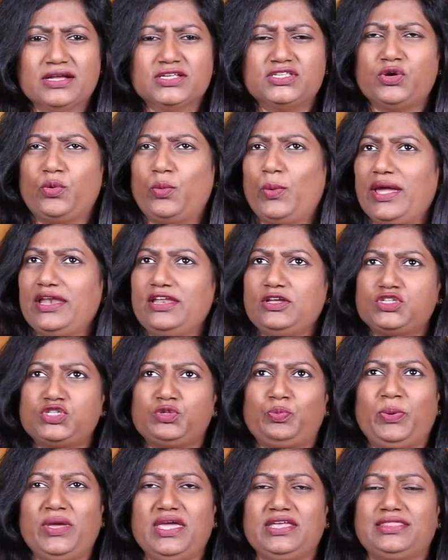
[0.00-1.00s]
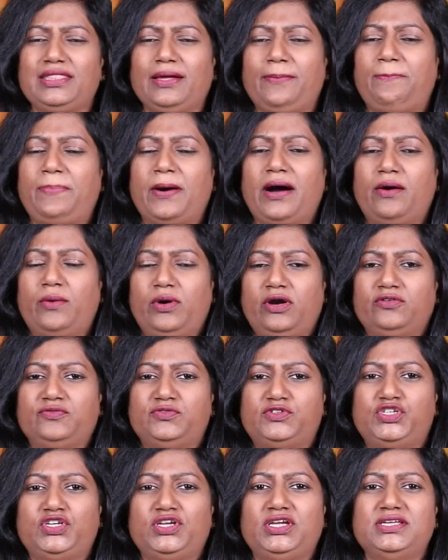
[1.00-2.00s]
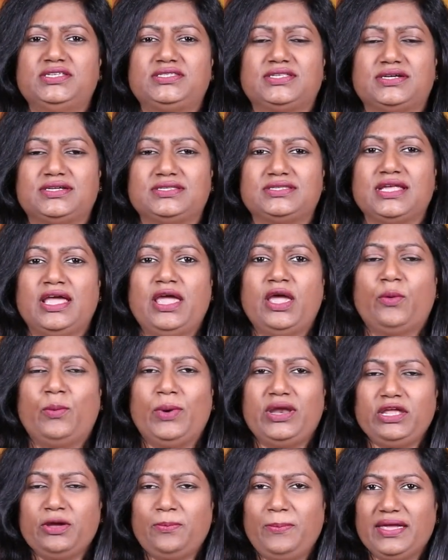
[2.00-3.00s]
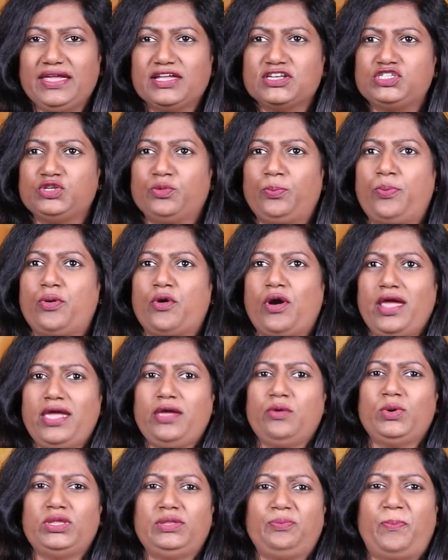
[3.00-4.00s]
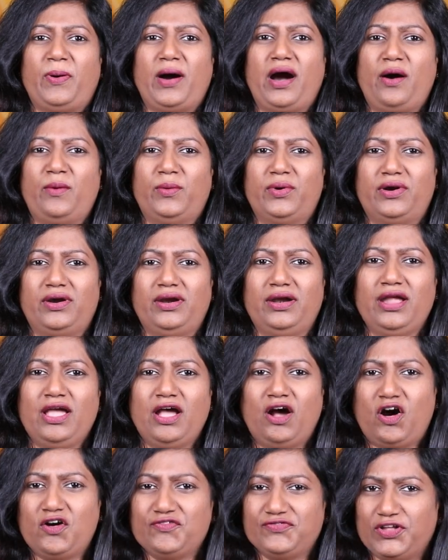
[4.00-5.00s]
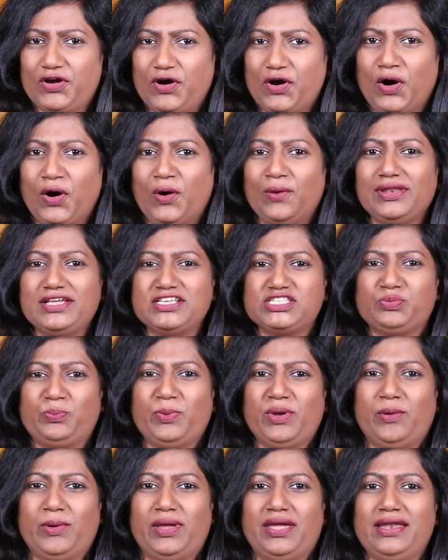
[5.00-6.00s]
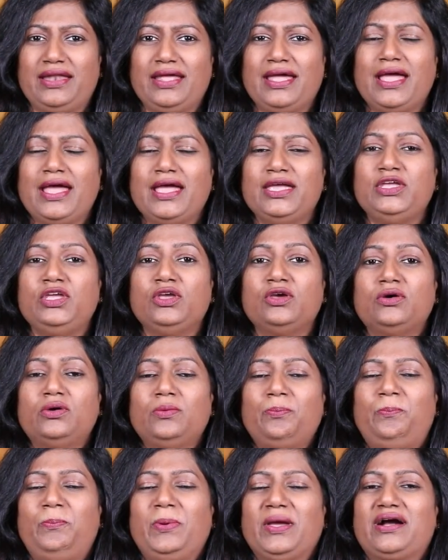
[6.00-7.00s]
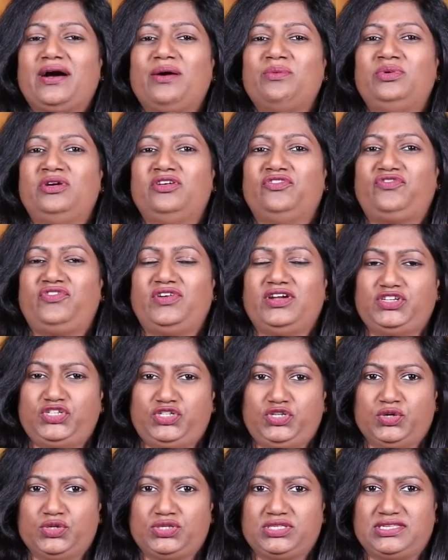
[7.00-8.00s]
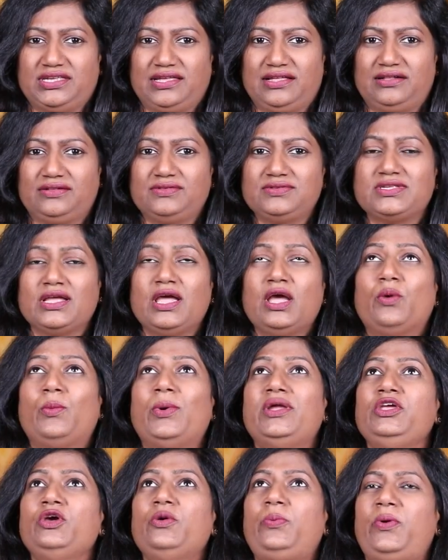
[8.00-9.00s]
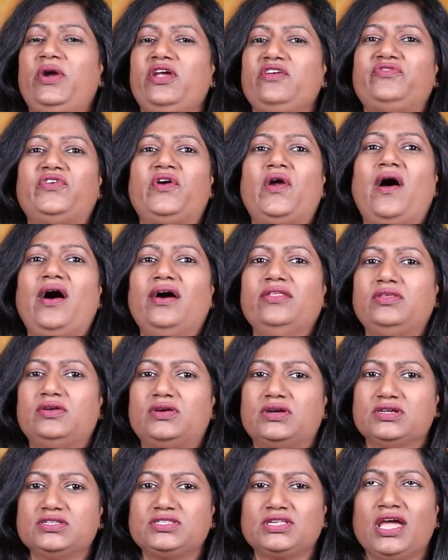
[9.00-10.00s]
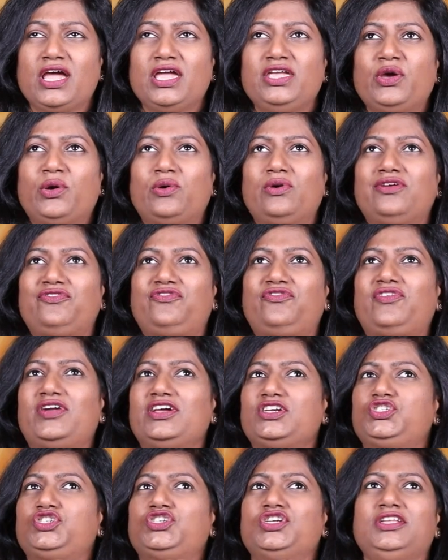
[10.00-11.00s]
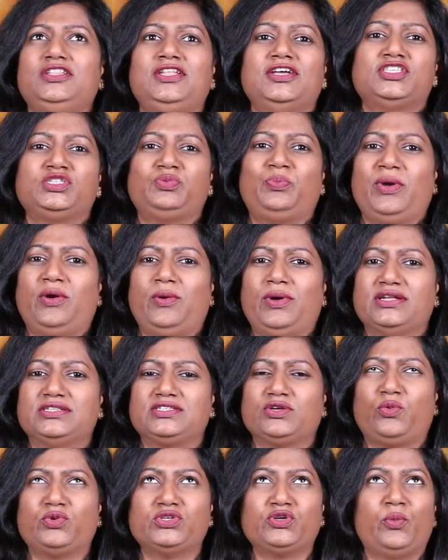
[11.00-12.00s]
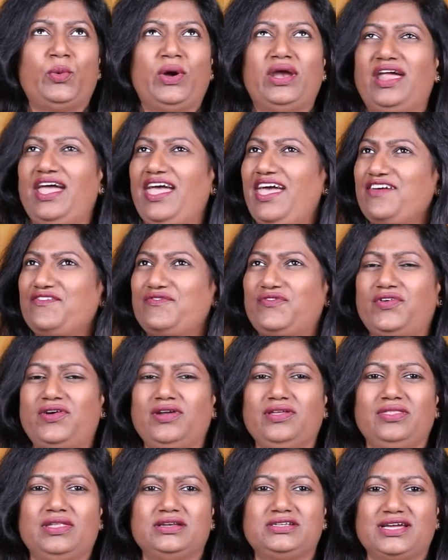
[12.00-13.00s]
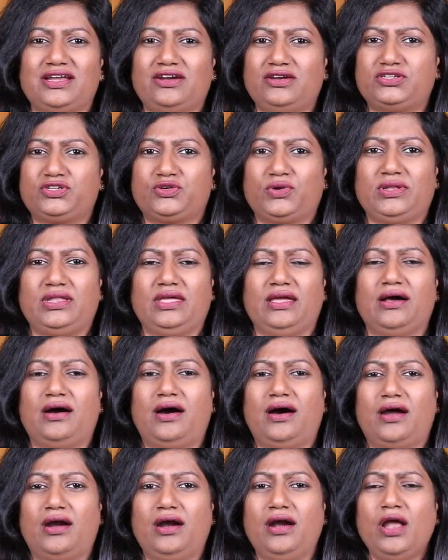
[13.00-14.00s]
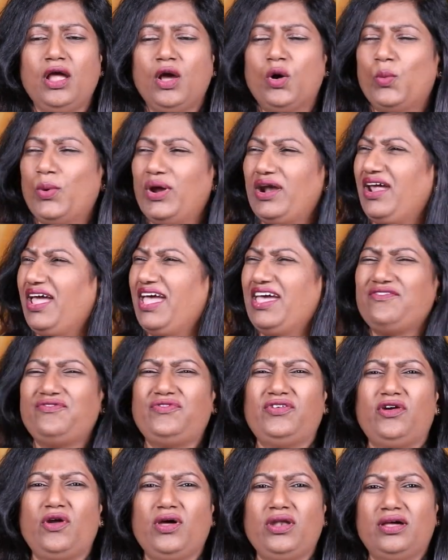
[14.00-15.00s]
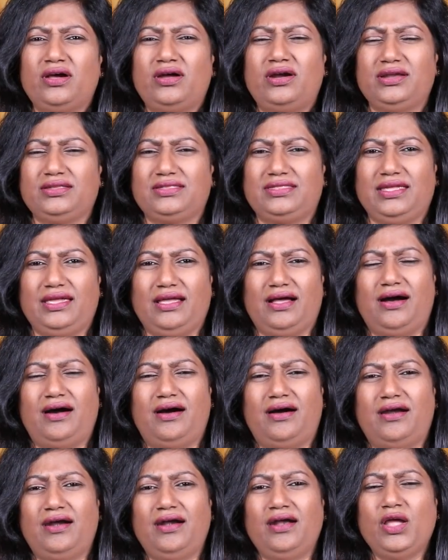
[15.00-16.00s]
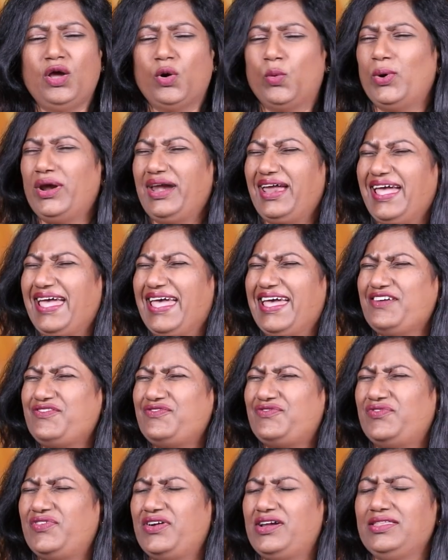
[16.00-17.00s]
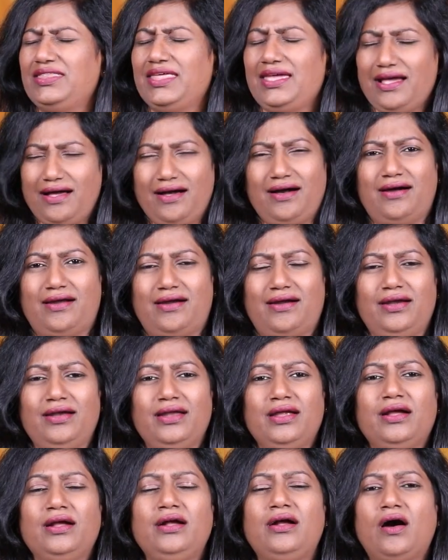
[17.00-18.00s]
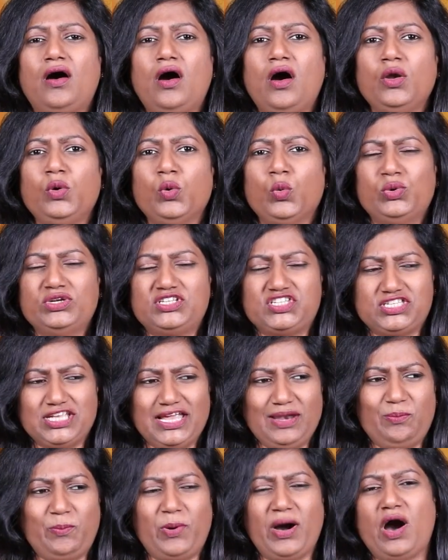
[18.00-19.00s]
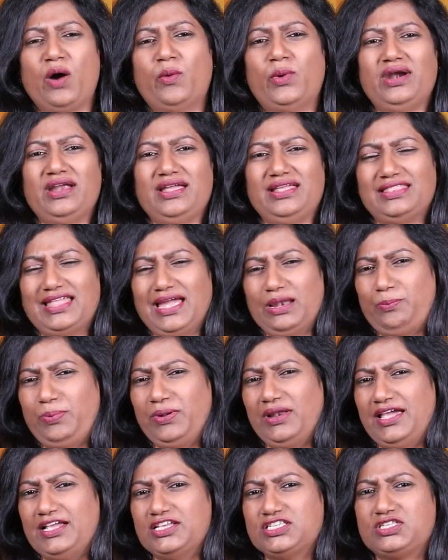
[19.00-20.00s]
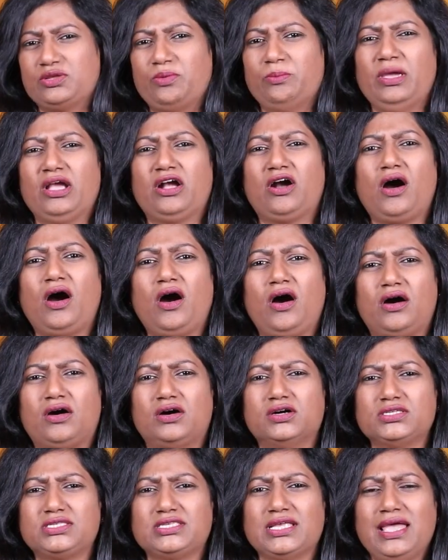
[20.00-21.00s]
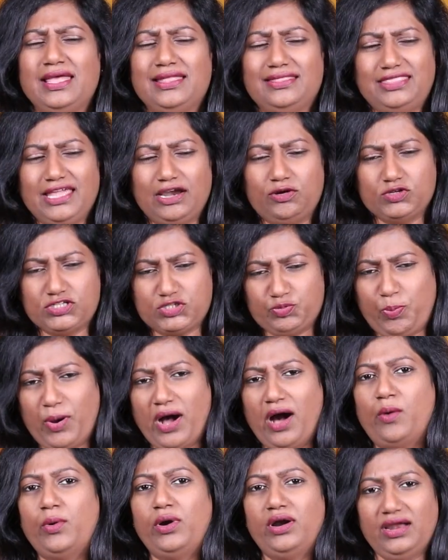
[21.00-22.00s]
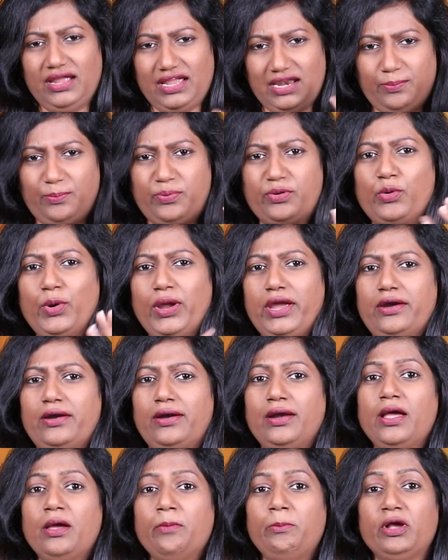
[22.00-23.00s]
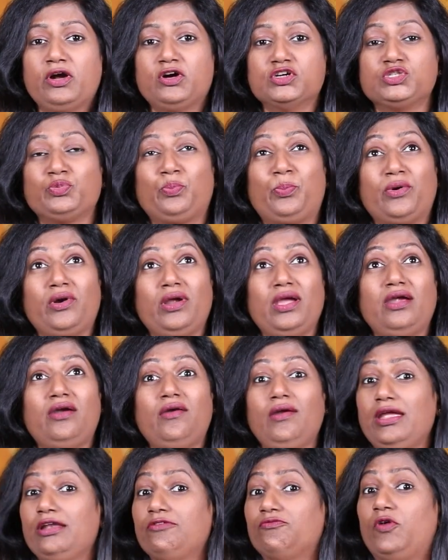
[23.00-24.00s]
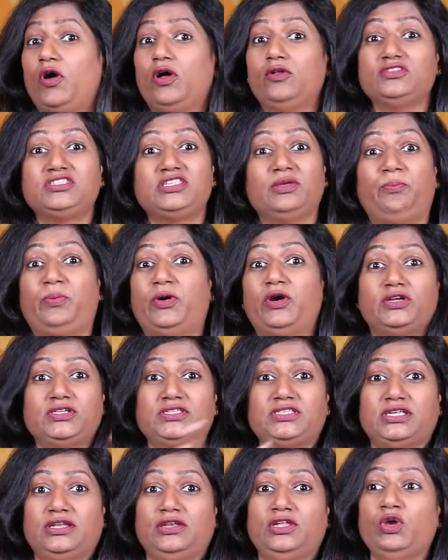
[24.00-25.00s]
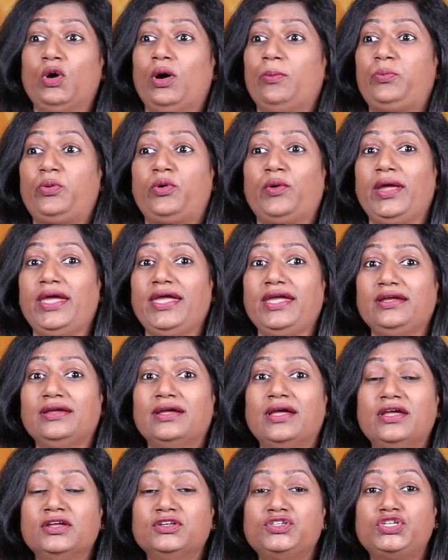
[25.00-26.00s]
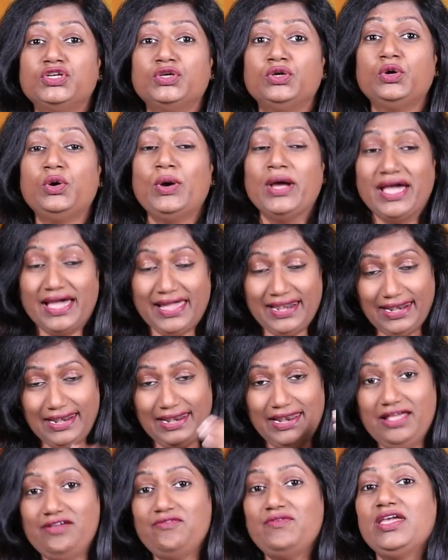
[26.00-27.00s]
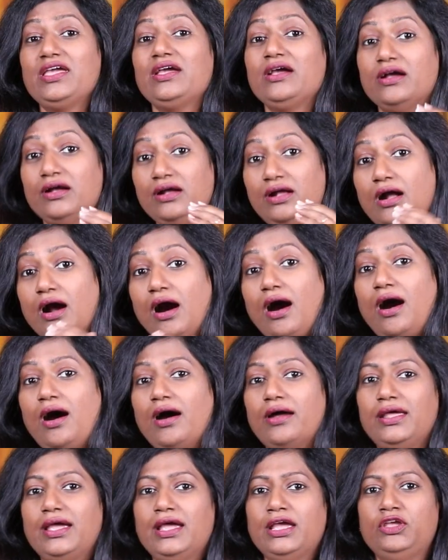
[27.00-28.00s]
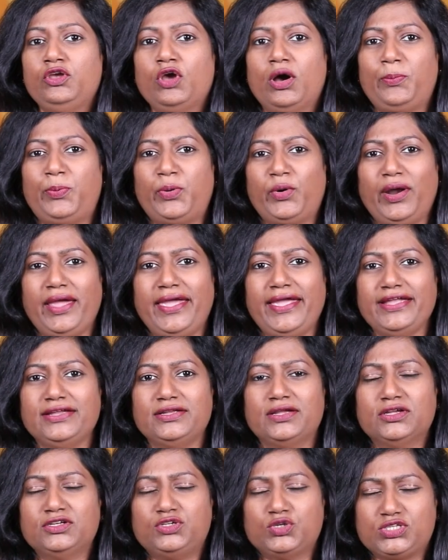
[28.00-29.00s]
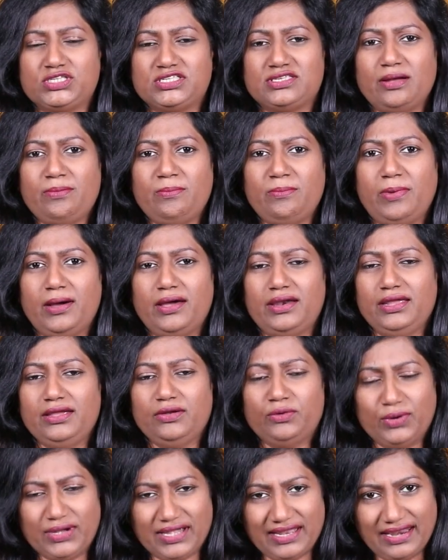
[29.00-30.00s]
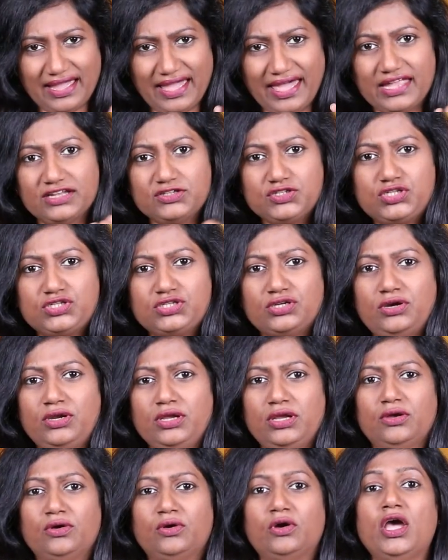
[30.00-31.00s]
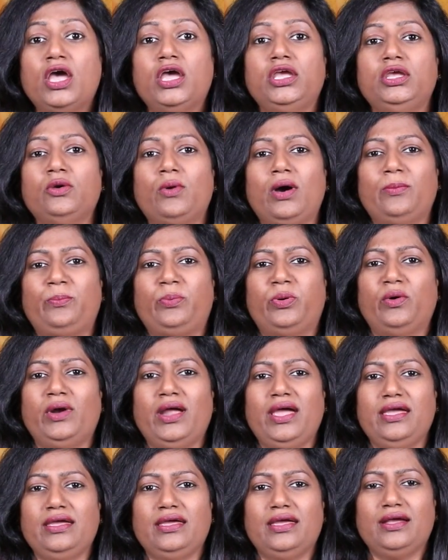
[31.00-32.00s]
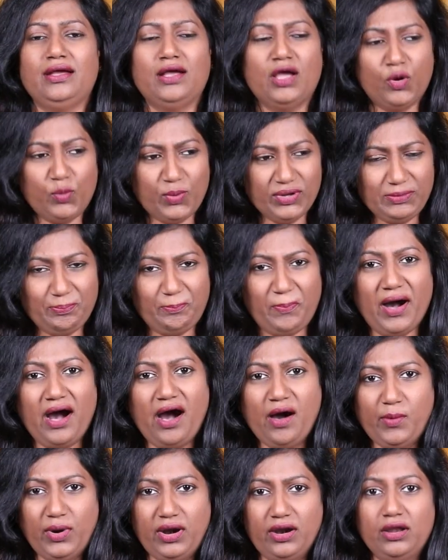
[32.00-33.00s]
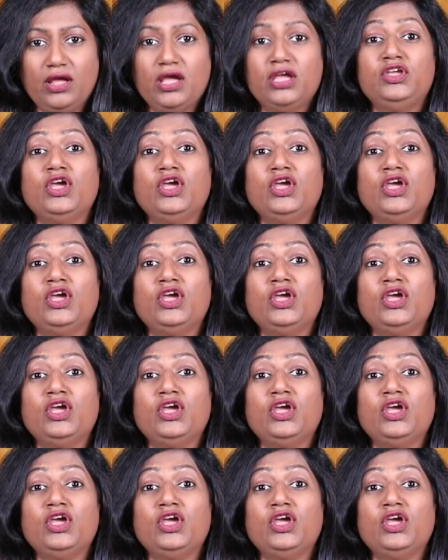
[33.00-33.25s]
So when you speak the power of Jesus, when you begin to pray with power of the Holy Spirit, you become refreshed yourselves. When you pray for others, you're refreshing their spirits. So wherever in the territory they are, wherever on earth they are, wherever they are, God would send power in that place because there is power in prayer. Because prayer involves a person. You are praying to a living God. You are praying to somebody who can answer you. You are praying with power.